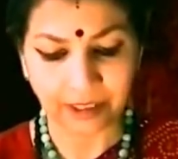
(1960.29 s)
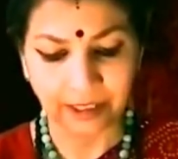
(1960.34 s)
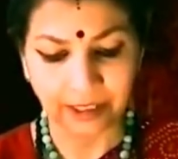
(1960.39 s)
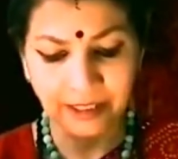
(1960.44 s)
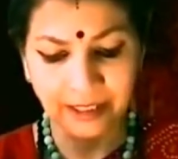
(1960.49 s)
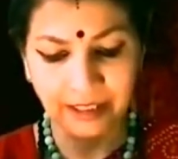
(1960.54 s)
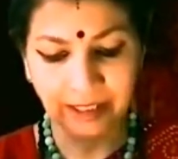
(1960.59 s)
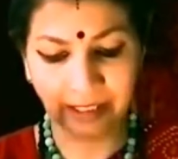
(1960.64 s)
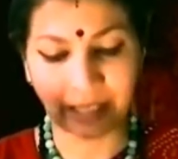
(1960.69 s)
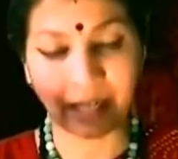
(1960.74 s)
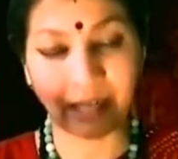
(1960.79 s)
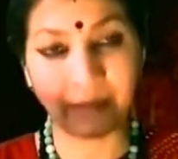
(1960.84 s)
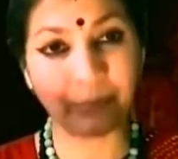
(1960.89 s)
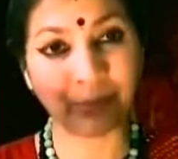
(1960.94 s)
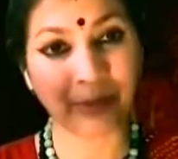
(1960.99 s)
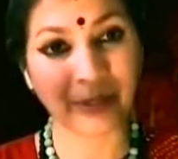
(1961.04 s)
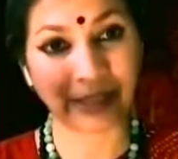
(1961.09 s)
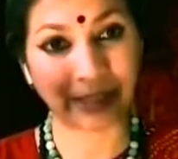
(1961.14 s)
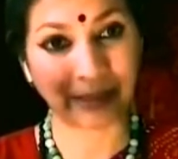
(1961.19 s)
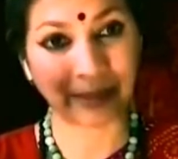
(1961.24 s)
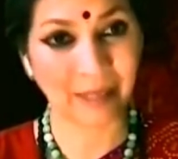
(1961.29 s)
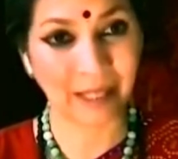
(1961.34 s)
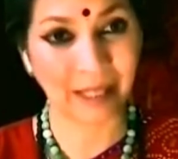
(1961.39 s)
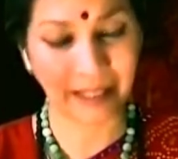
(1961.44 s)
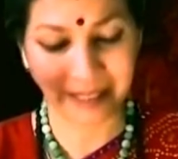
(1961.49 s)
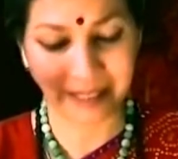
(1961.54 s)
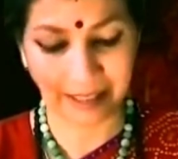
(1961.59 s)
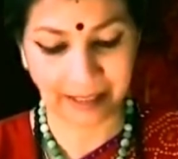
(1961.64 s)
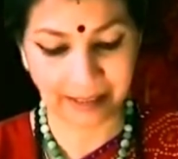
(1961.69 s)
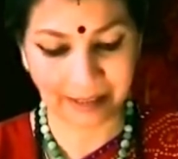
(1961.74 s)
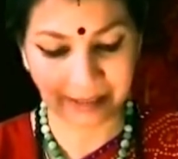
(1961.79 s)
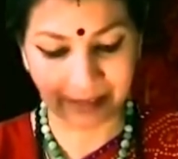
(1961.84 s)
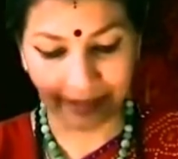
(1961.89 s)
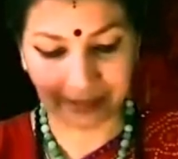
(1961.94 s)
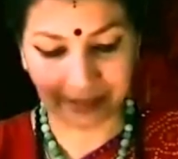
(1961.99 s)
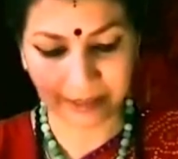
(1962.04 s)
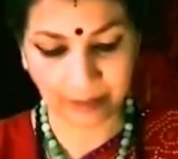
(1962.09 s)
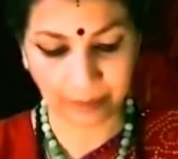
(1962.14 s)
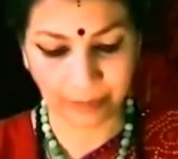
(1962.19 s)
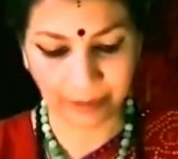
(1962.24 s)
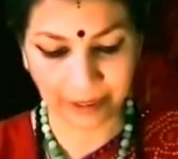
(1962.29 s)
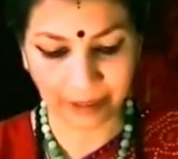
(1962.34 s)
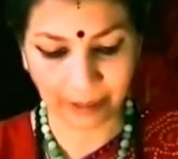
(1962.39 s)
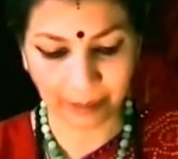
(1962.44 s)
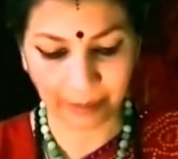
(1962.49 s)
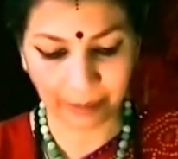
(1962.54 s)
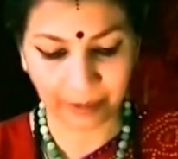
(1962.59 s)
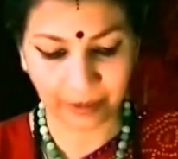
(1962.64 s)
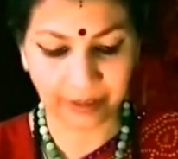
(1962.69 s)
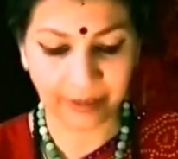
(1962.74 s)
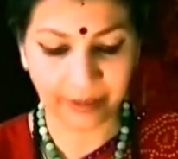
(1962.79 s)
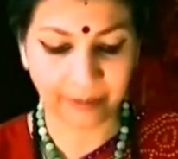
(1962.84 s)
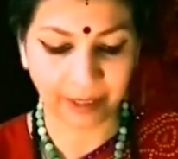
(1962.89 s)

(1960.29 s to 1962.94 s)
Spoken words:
It's in the upper Himalayas, a little bit upper